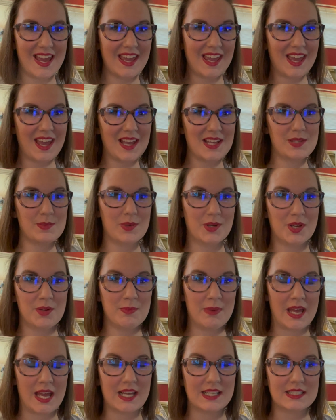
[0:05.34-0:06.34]
Hey guys, welcome
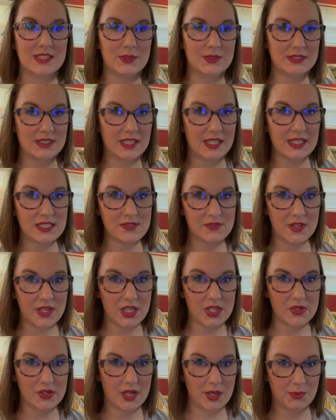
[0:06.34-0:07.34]
back. So in today's
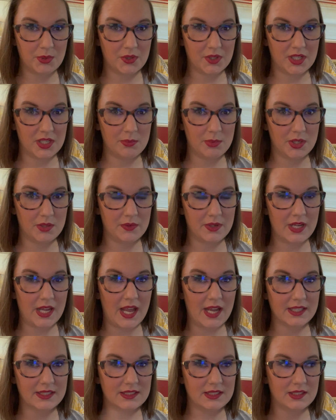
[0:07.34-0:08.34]
video, I'm going to be
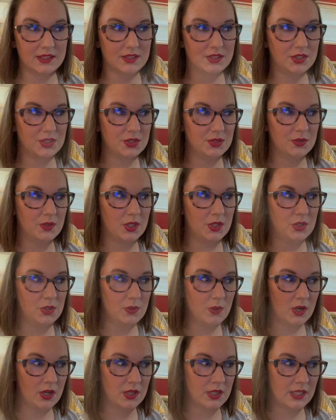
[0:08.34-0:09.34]
reacting to a new
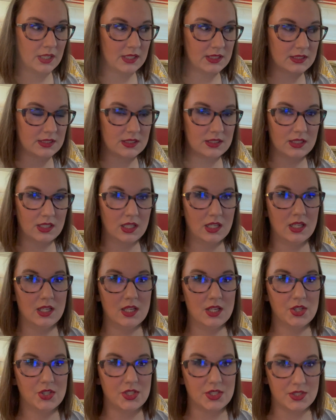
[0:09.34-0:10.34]
artist.
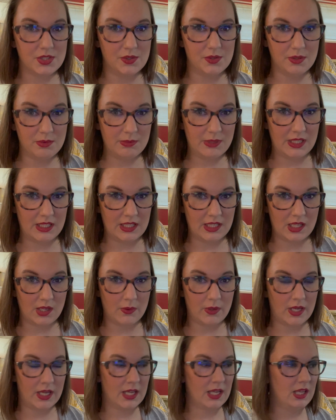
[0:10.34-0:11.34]
She's new to me
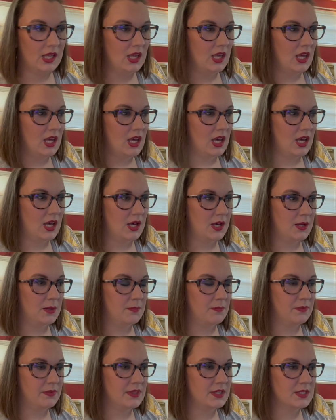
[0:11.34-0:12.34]
anyway.
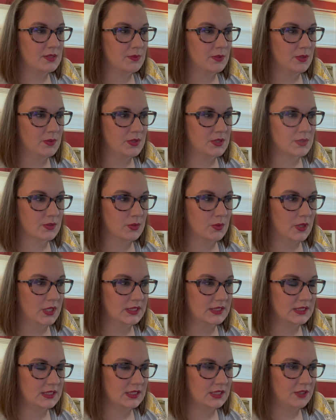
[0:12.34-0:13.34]
This one was
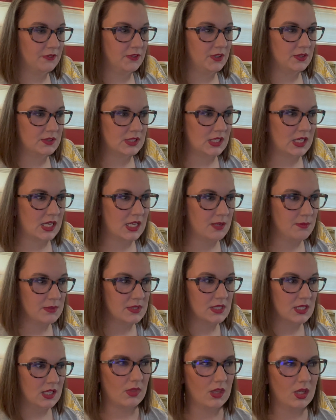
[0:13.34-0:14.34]
requested a few
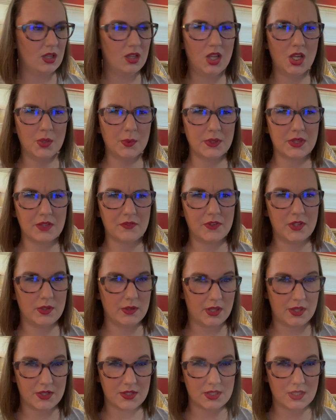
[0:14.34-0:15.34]
times, along with a few
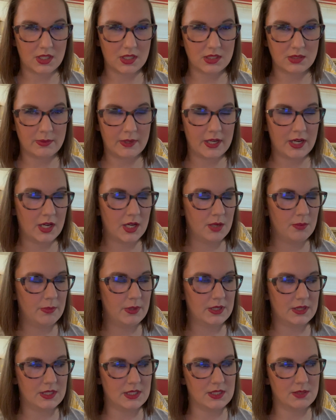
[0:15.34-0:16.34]
other songs by her,
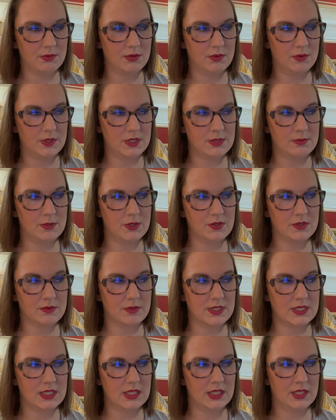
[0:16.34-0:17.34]
but this one was most
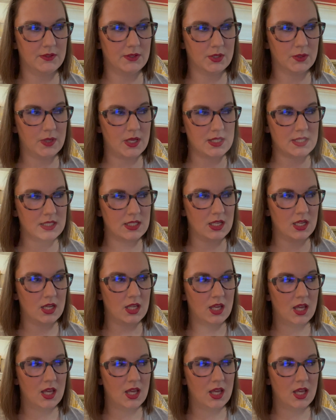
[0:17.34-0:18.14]
recently requested.